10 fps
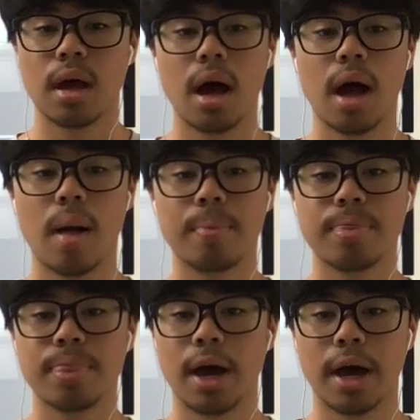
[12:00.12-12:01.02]
I
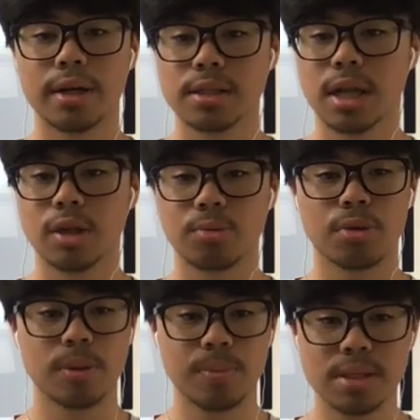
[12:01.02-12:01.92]
understand you're
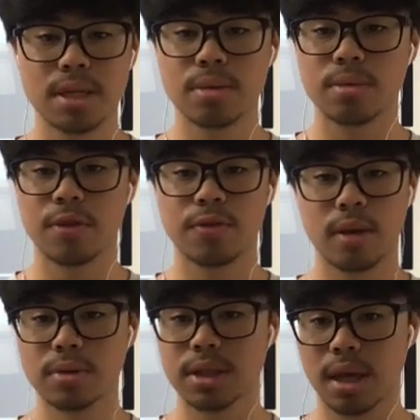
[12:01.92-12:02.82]
probably busy. If you're
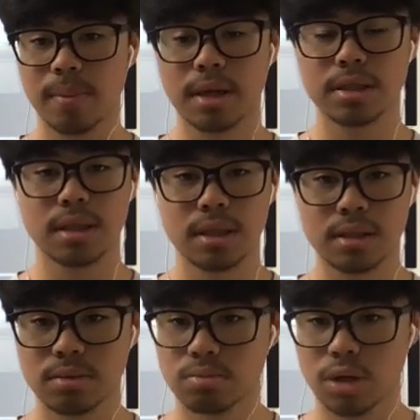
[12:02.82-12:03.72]
able to get back to
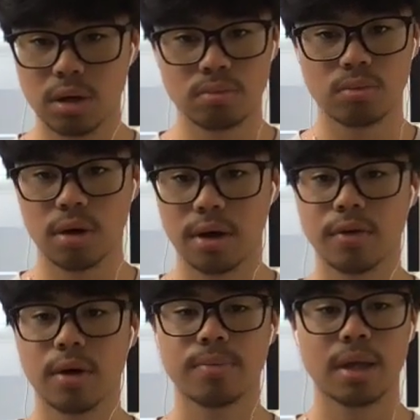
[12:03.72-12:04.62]
this,
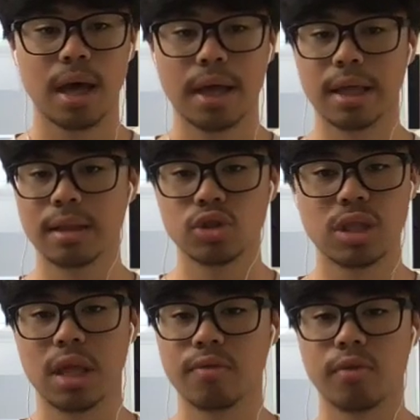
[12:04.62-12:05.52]
wherever, and then just
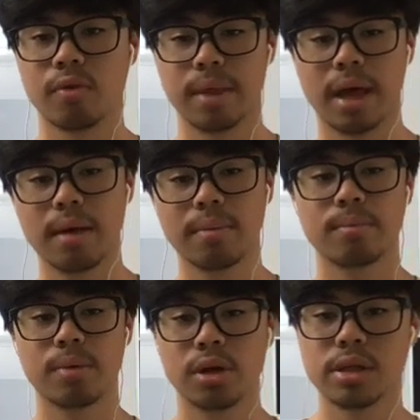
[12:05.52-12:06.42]
leave it from there,
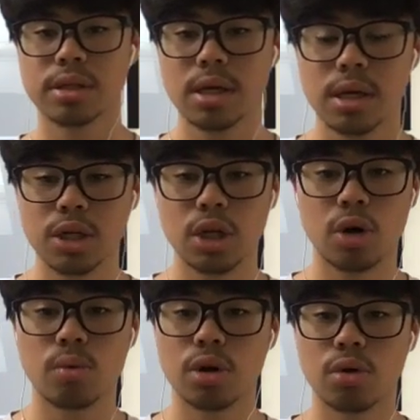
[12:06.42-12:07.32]
because you
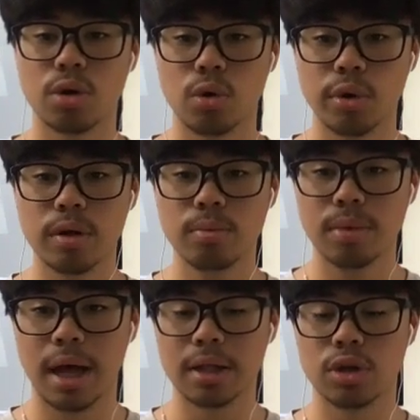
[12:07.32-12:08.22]
don't want to annoy them,
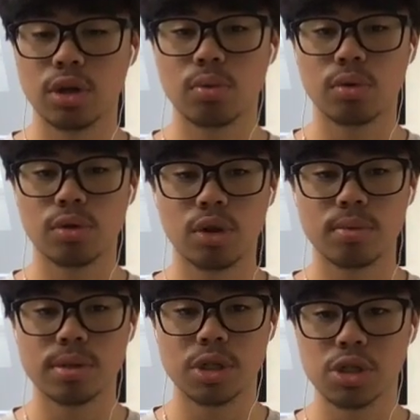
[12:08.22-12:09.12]
and you don't want
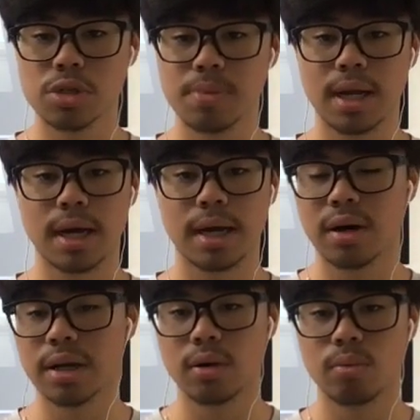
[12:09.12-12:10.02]
them to just be like, oh,
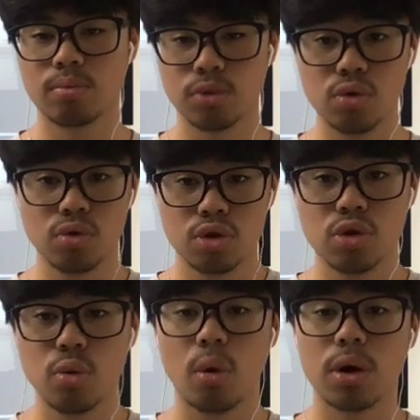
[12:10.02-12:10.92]
I don't,
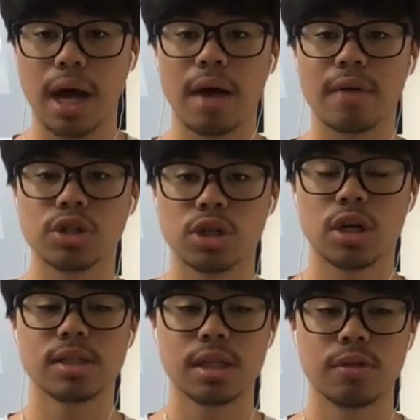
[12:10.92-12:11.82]
you want to have a
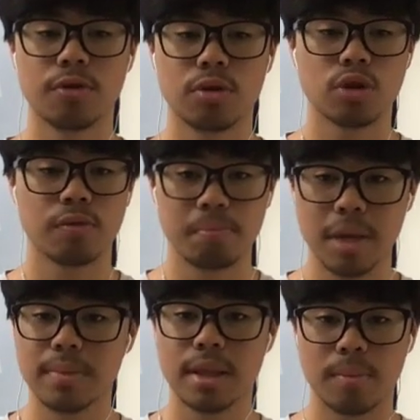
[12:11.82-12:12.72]
chance in the future of
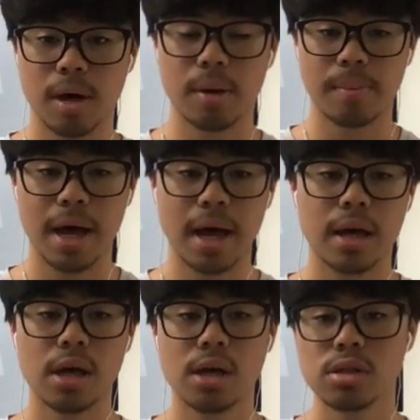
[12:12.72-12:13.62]
maybe them coming back.
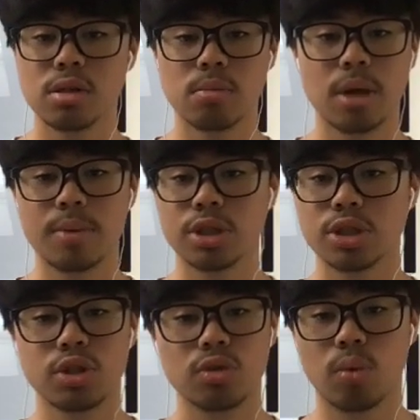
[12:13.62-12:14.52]
So maybe
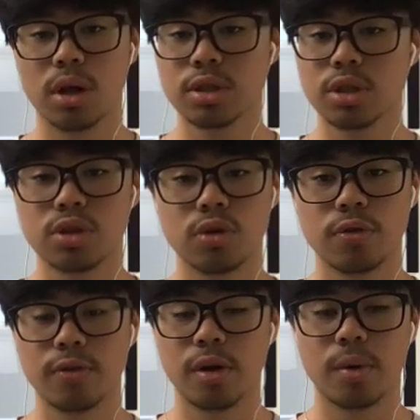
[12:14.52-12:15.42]
just do 1 to 2
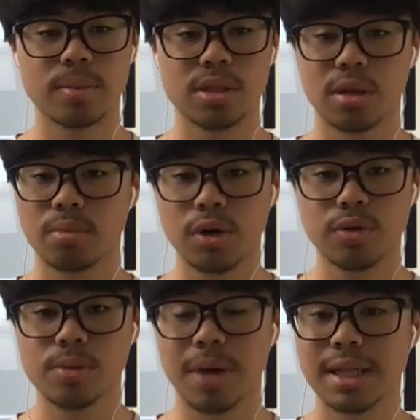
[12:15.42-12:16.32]
follow-ups at the
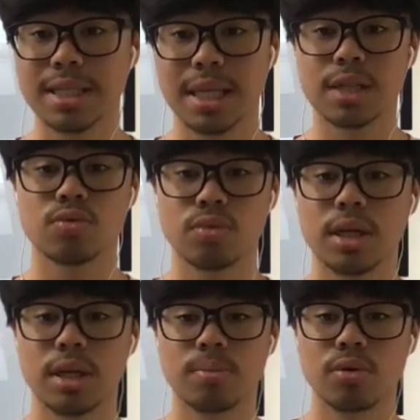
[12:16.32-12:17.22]
most, but I'd say that's
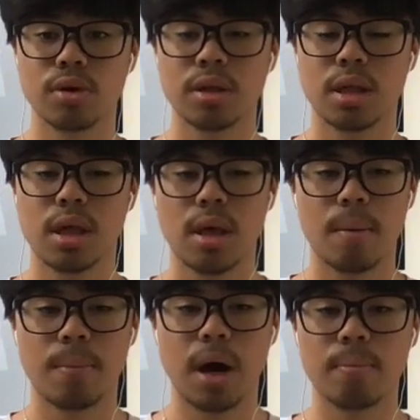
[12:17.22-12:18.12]
really important.
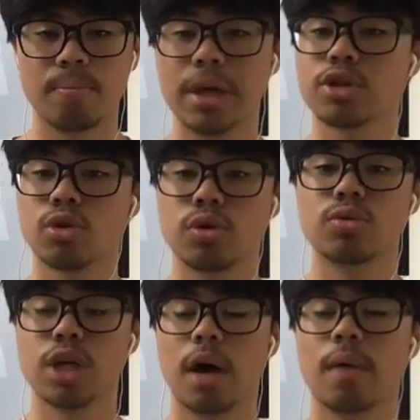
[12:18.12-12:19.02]
But make sure you
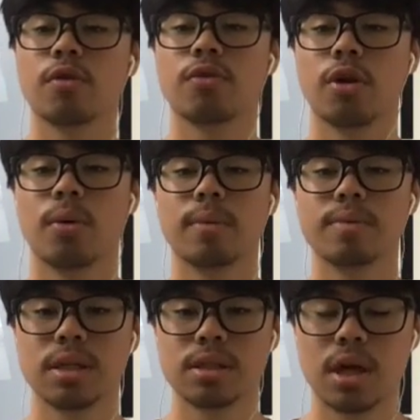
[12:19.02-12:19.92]
time your
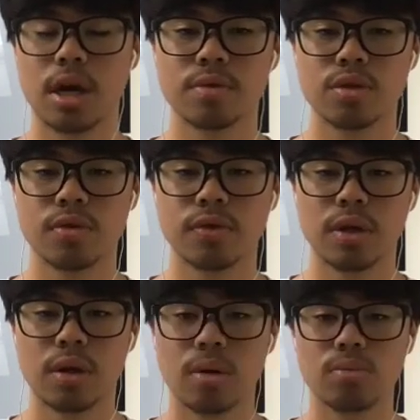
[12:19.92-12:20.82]
follow-ups in terms of,
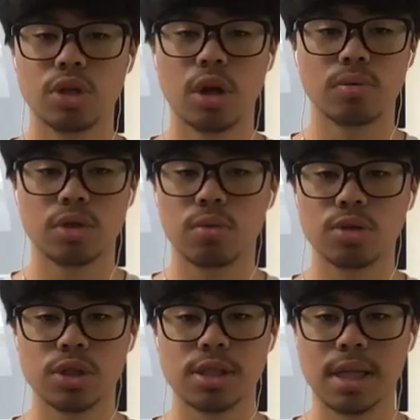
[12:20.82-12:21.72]
don't
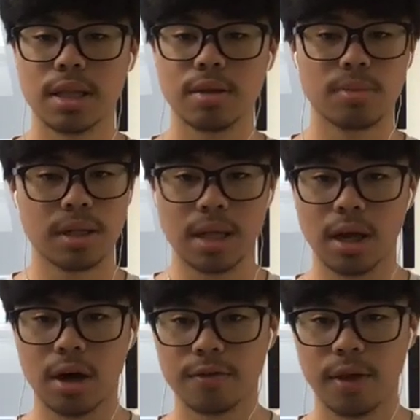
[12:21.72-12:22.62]
just send them the day
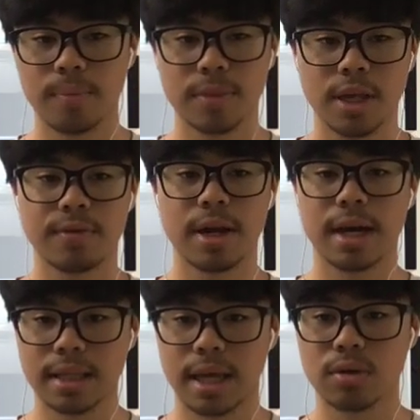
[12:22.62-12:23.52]
after, give it
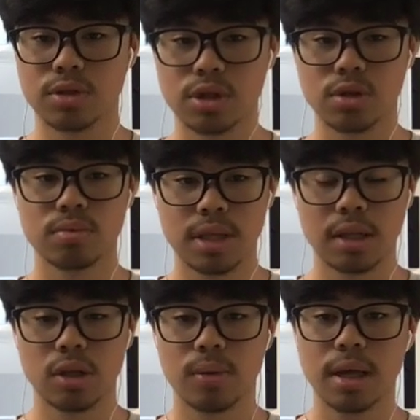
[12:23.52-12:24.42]
like a day or two,
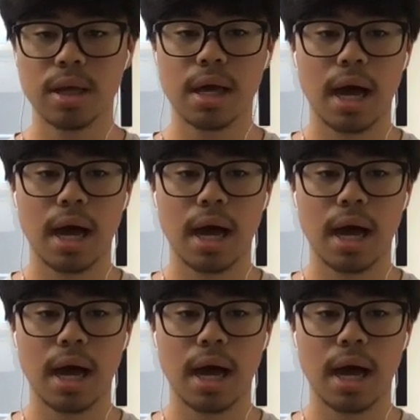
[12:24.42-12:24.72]
then do it.